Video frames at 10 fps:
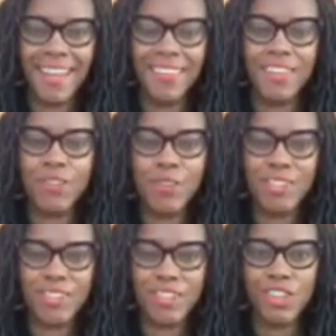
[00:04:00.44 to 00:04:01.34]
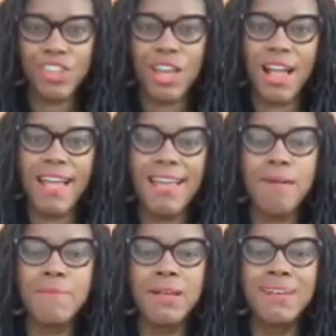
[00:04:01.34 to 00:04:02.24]
And that's what I teach. I
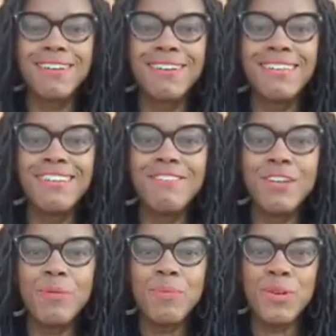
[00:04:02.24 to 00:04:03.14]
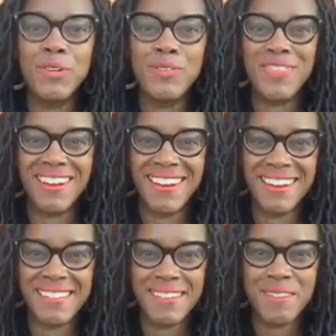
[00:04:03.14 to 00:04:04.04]
am living proof that
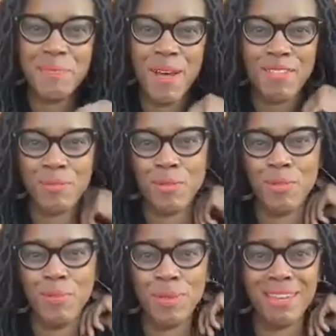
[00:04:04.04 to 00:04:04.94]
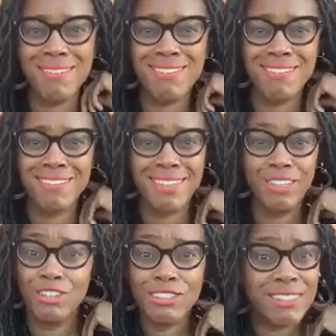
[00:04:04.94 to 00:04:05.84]
anything is possible because I
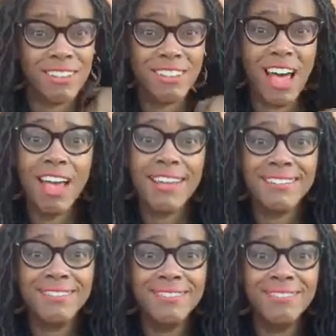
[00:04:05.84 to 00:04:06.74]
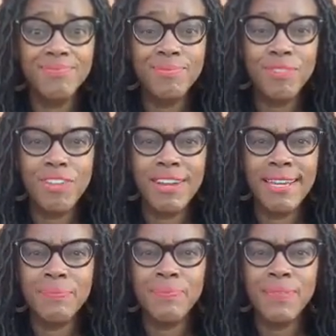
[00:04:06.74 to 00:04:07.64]
learned it online,
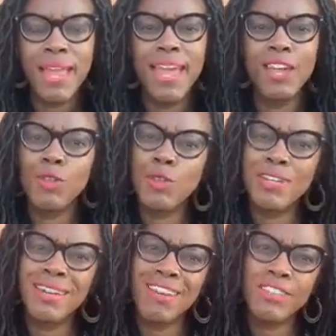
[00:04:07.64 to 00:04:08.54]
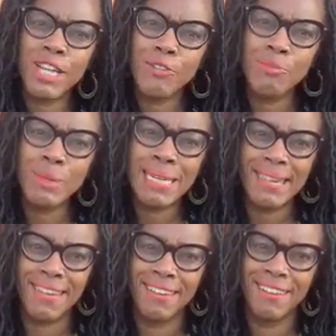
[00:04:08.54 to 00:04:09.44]
right? I also didn't have a lot of money